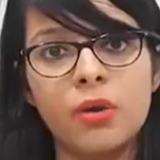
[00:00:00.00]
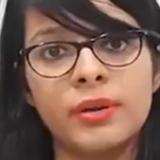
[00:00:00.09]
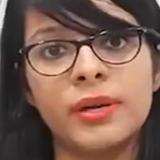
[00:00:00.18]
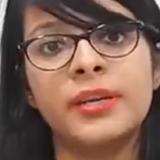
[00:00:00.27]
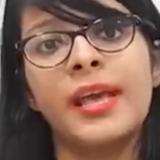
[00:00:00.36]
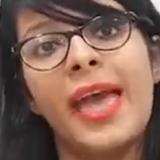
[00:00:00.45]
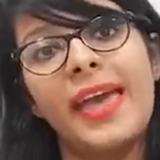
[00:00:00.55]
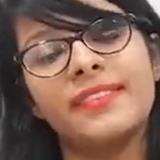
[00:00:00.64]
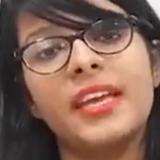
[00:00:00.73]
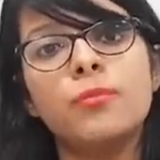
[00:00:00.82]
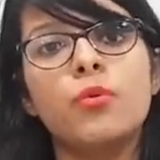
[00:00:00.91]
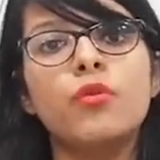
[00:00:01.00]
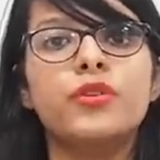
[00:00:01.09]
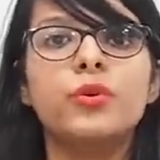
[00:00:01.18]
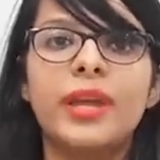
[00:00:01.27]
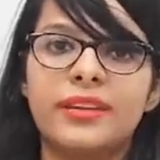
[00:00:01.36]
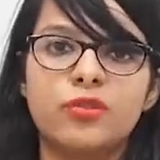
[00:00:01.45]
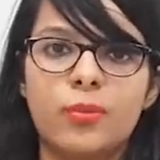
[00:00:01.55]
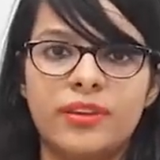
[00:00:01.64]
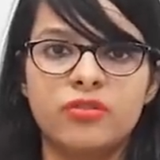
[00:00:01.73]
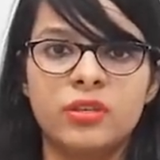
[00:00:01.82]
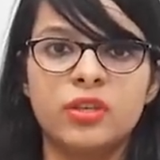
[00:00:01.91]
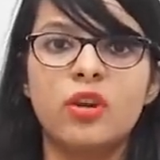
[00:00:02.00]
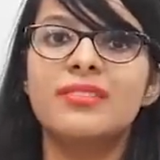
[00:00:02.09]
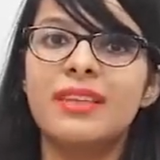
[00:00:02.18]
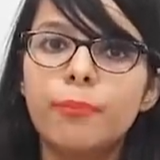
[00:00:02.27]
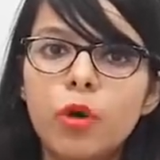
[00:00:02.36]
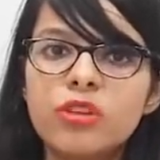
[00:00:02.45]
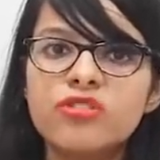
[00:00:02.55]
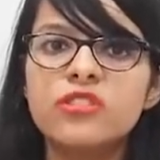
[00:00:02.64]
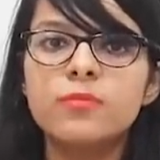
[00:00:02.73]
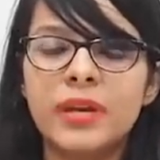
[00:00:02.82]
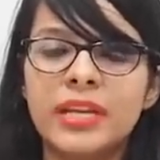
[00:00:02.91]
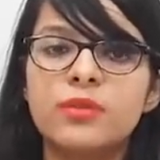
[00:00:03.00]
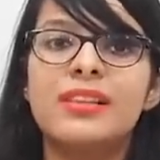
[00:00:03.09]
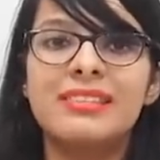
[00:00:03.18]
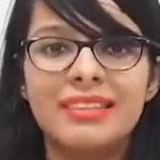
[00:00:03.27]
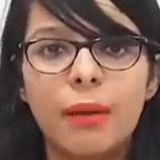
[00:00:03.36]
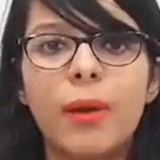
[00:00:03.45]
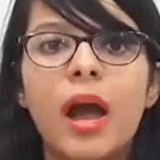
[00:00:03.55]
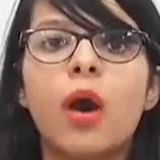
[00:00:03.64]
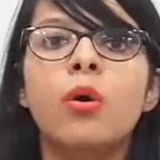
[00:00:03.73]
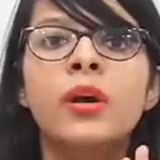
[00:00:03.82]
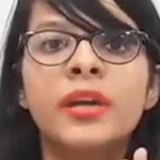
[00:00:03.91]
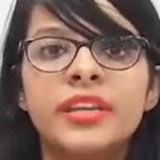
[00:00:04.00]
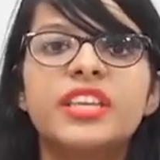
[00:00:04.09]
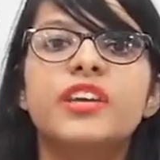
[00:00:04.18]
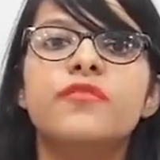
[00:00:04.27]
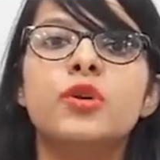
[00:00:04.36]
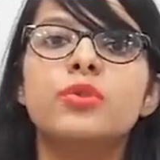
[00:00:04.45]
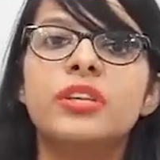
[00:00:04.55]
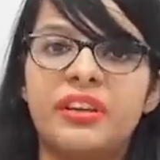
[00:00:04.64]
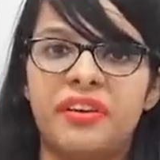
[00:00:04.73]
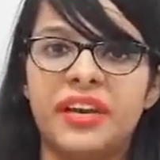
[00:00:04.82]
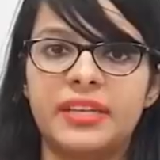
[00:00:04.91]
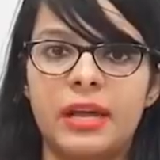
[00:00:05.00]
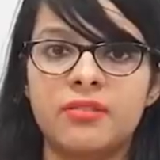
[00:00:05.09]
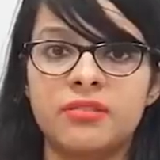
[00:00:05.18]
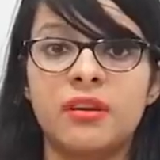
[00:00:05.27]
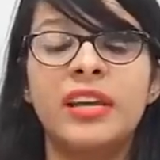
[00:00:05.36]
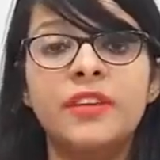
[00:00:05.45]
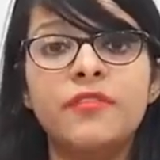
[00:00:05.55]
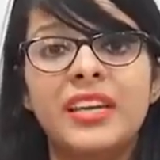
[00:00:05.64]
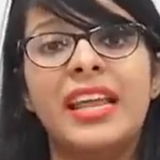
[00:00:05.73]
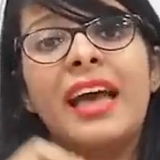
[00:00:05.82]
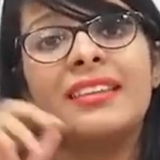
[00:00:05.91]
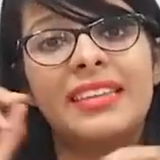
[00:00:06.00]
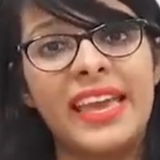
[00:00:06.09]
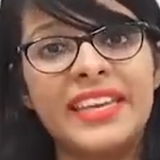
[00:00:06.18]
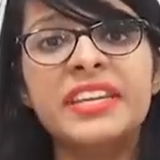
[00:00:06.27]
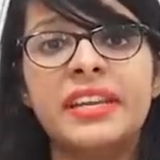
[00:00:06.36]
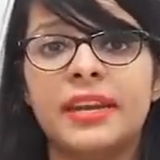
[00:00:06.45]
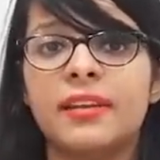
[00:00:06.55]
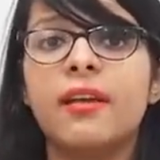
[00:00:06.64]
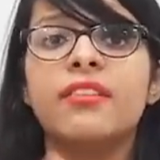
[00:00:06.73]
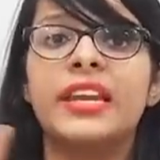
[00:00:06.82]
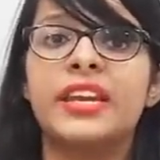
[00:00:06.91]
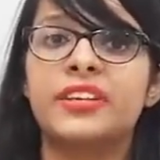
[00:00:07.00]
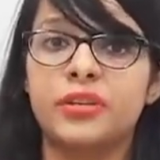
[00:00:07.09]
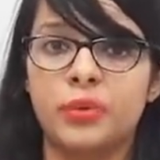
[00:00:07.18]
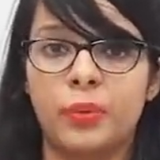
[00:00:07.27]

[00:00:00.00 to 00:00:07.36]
it and then move to next question your subconscious brain will somehow give you the correct answer if it has any data related to